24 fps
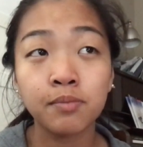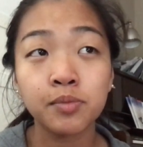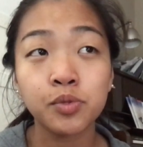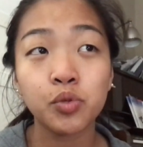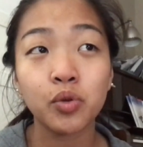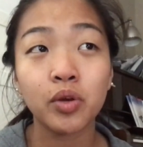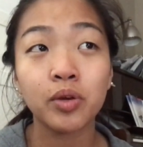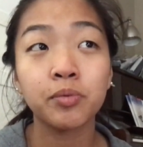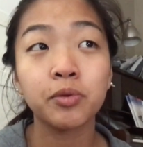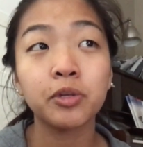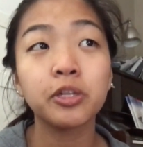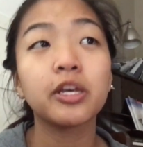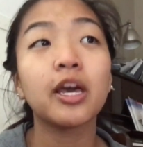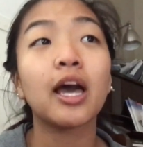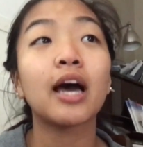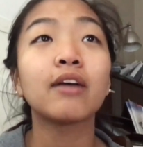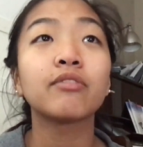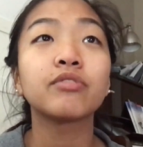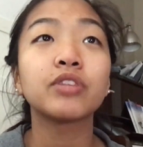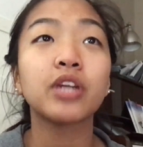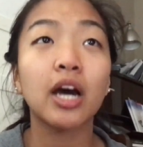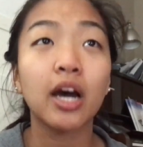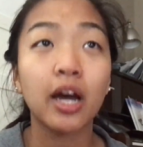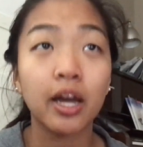so I really
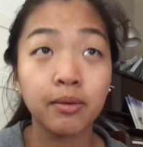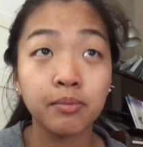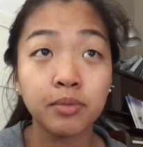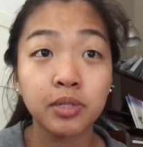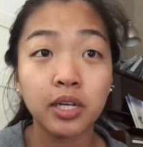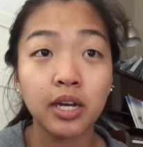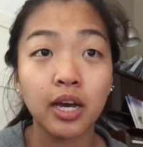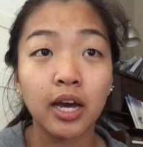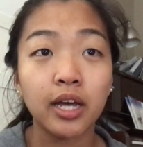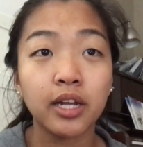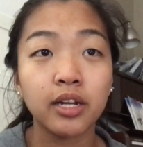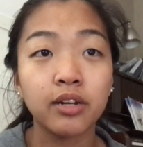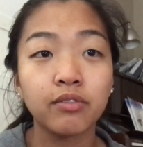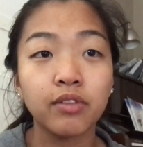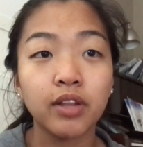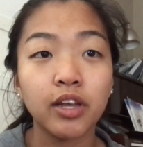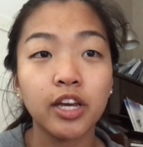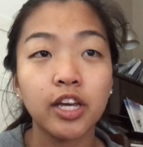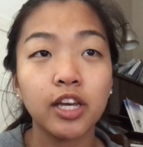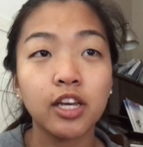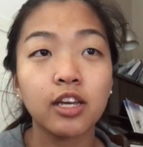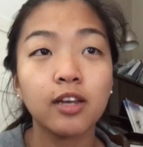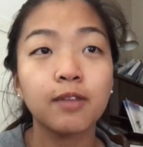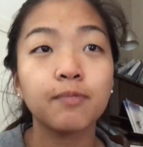have time to kind of
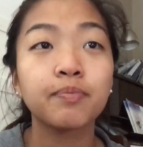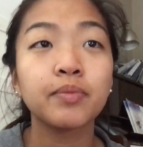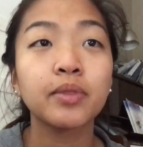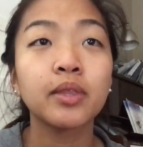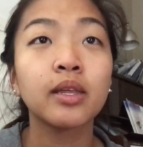like